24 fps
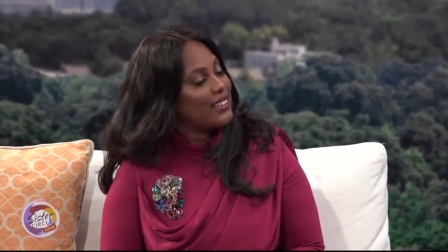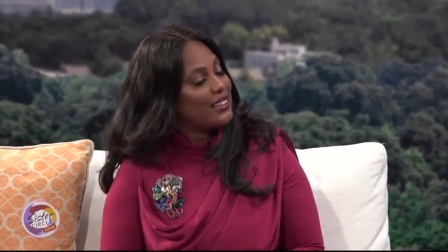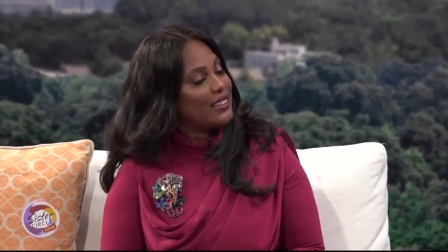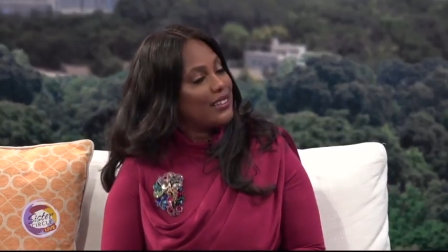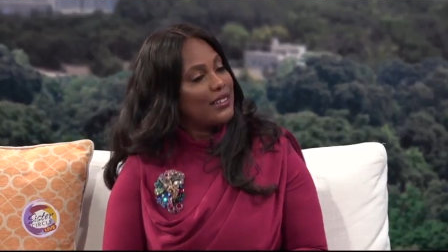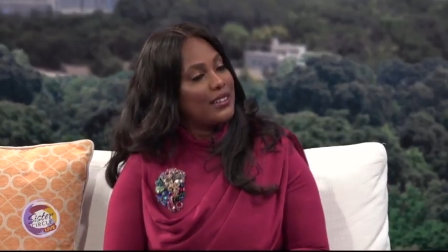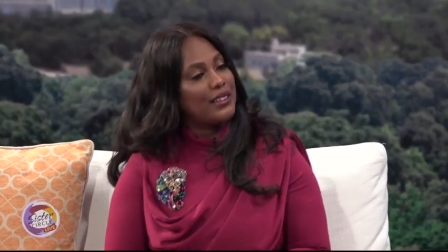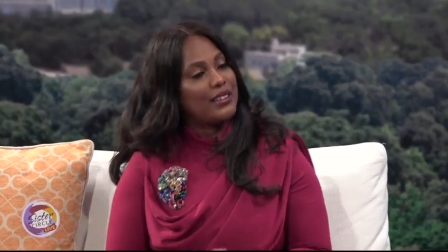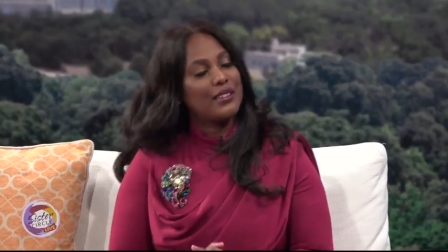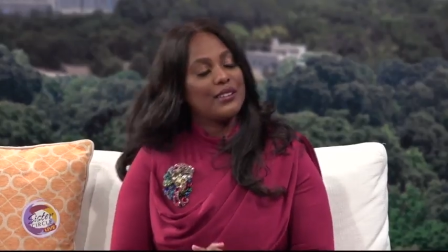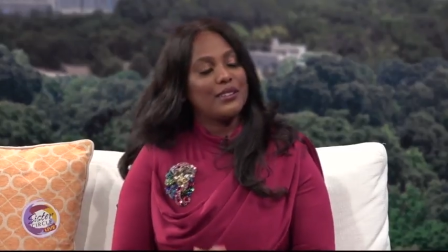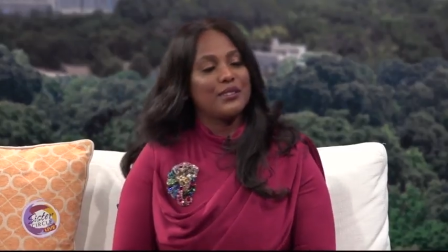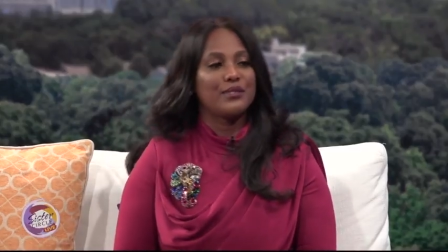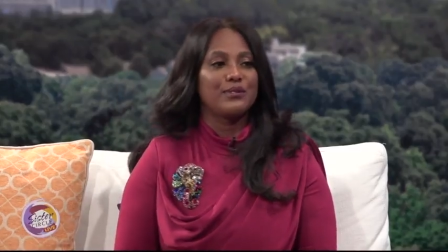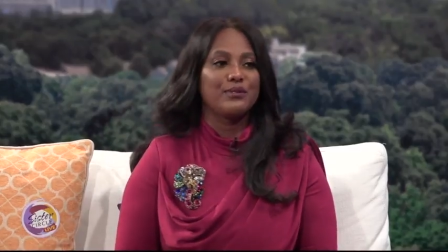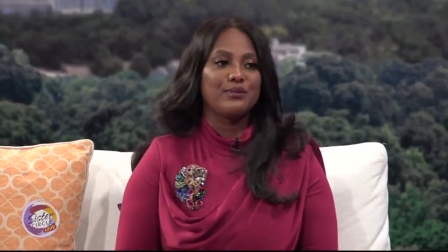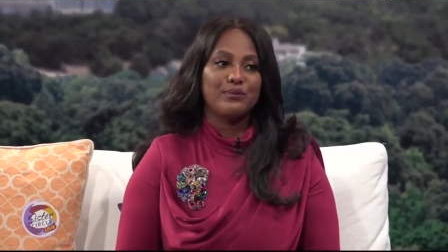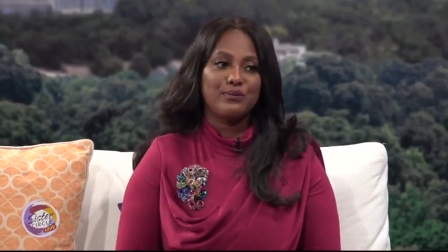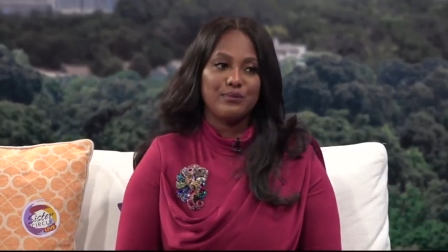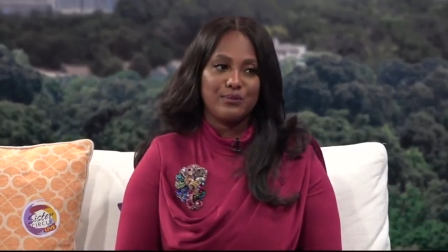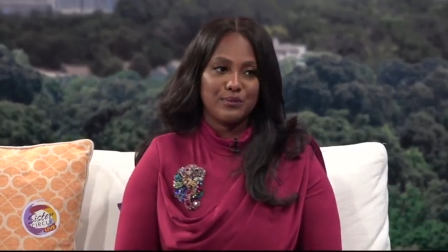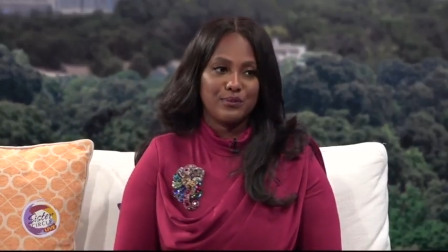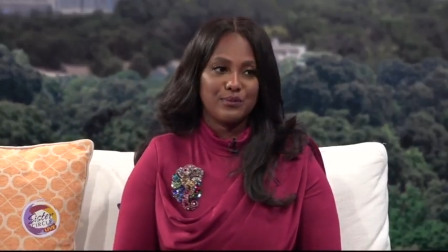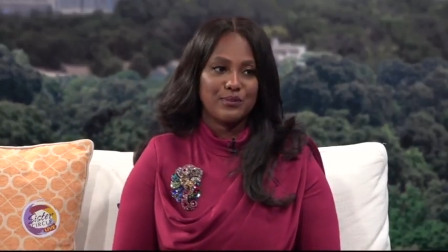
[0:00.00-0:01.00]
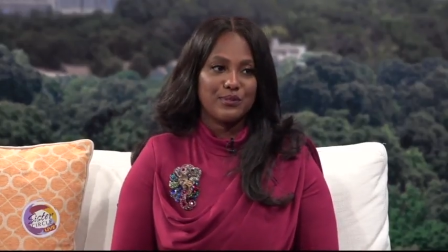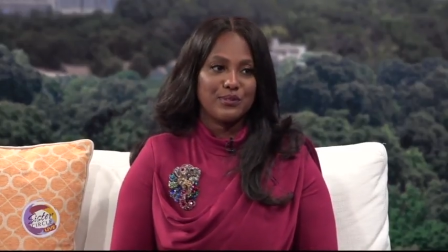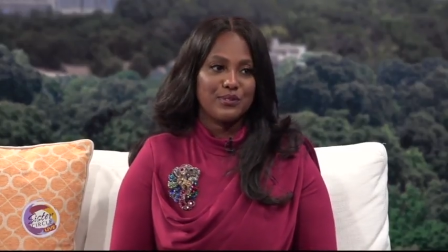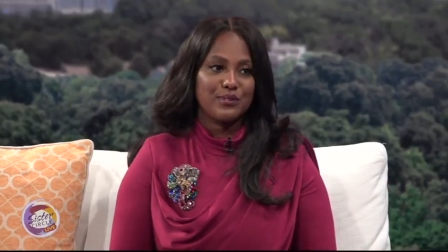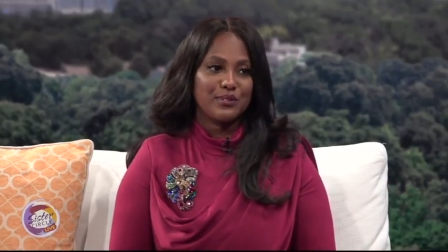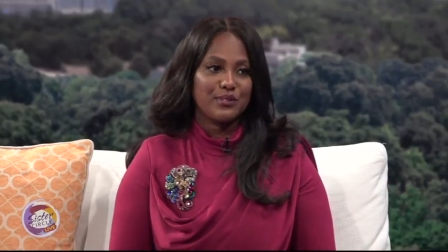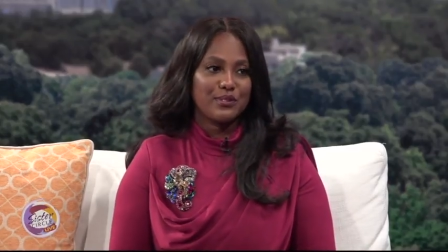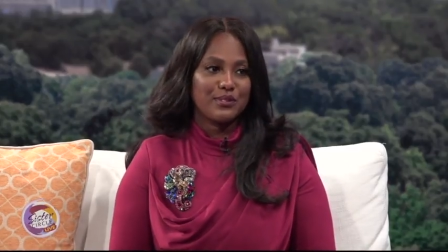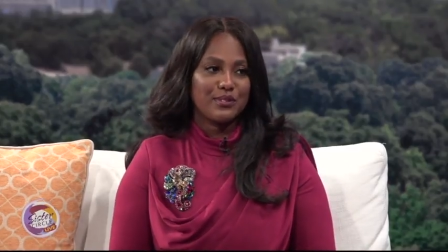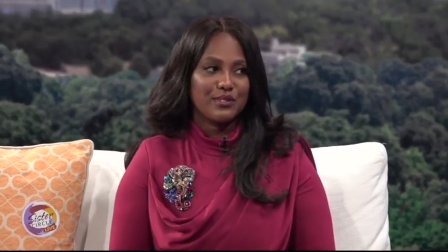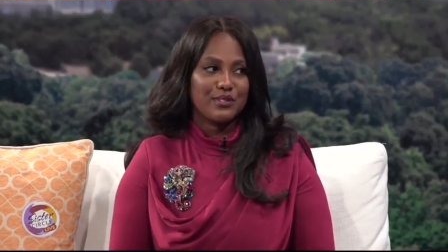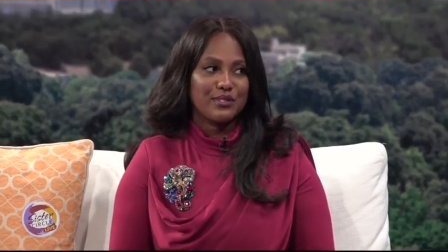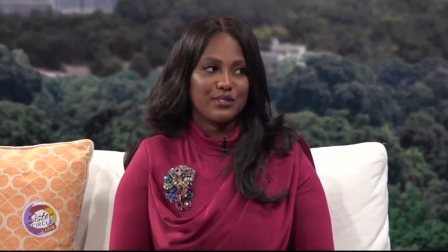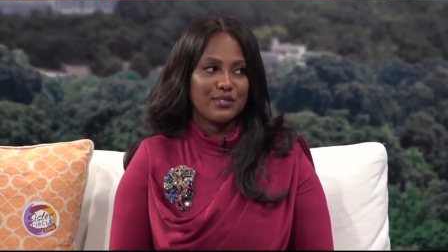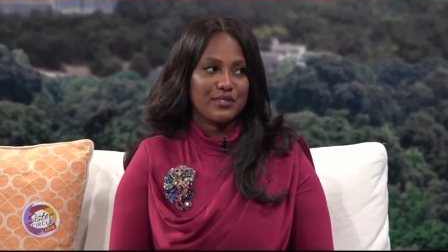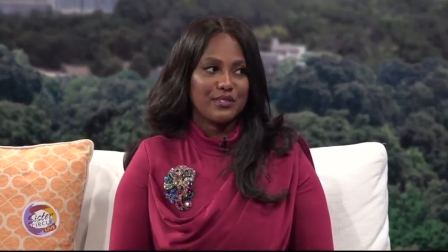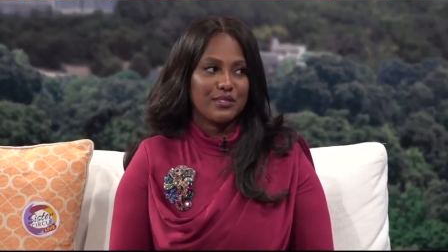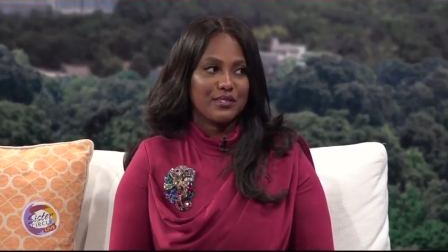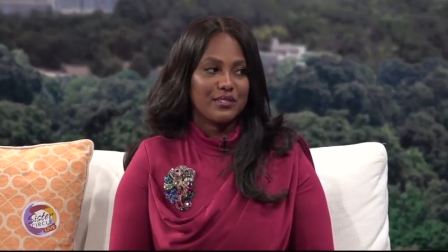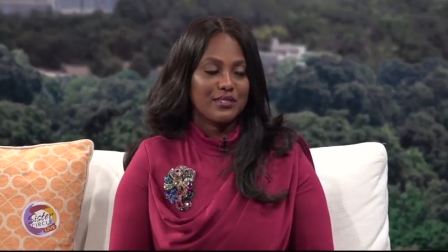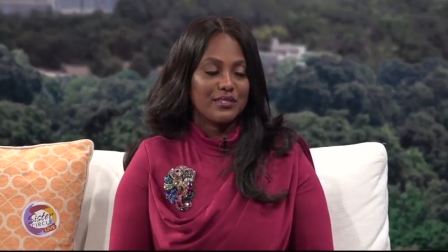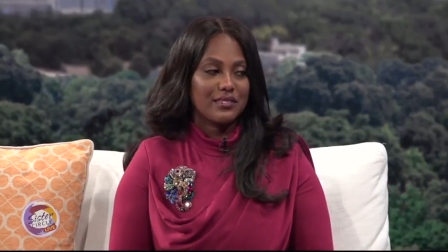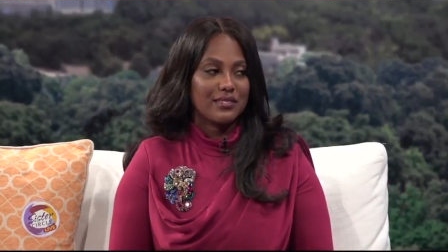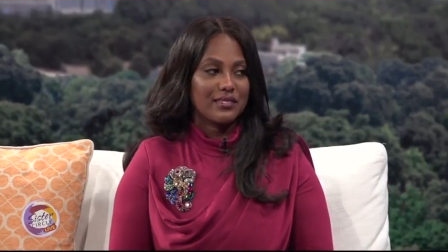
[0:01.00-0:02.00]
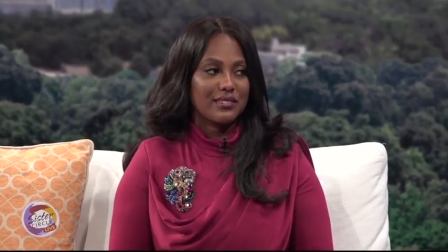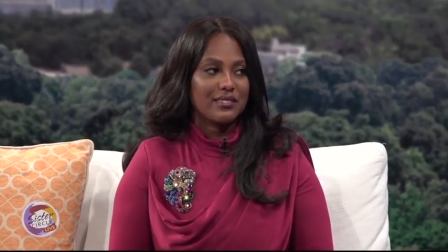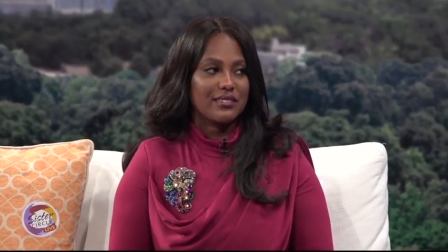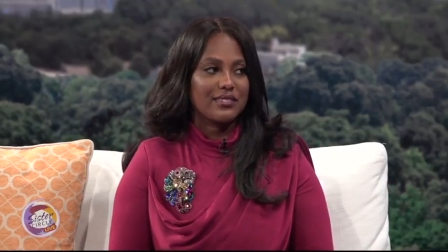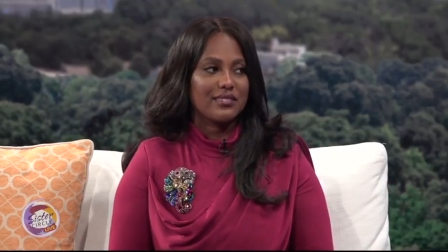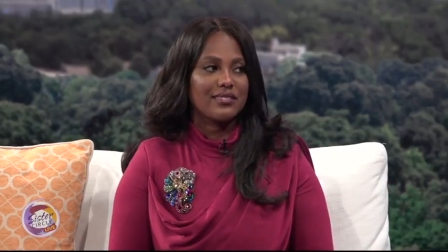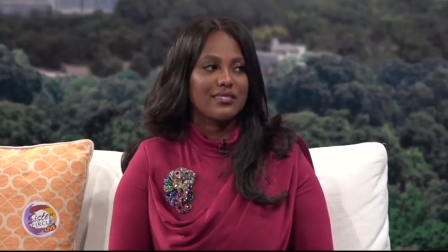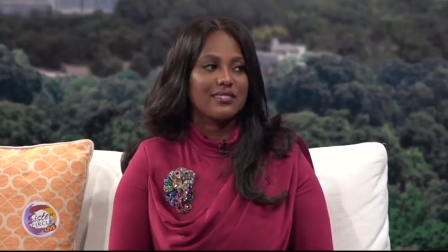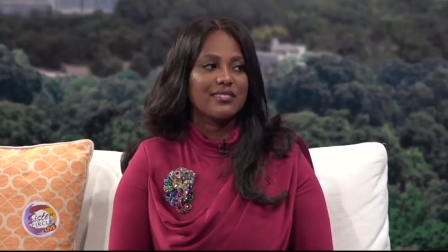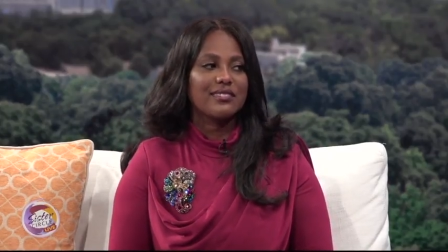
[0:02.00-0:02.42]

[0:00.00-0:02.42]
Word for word: No, that's right. And in your book, I'm sure you talk